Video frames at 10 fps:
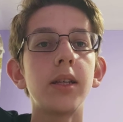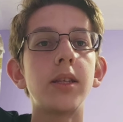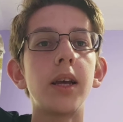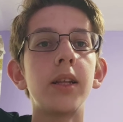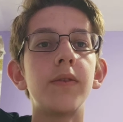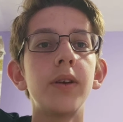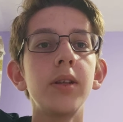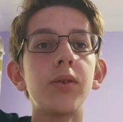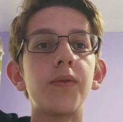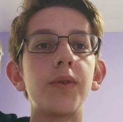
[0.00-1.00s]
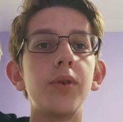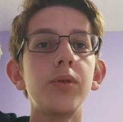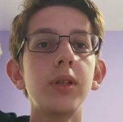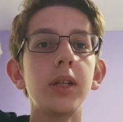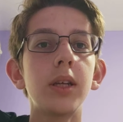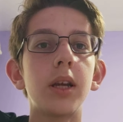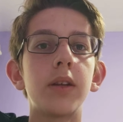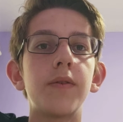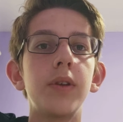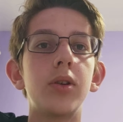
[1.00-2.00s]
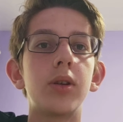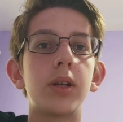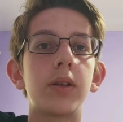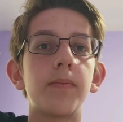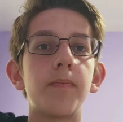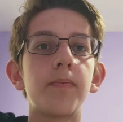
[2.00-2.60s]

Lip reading: the advent of Usenet and FeedNet.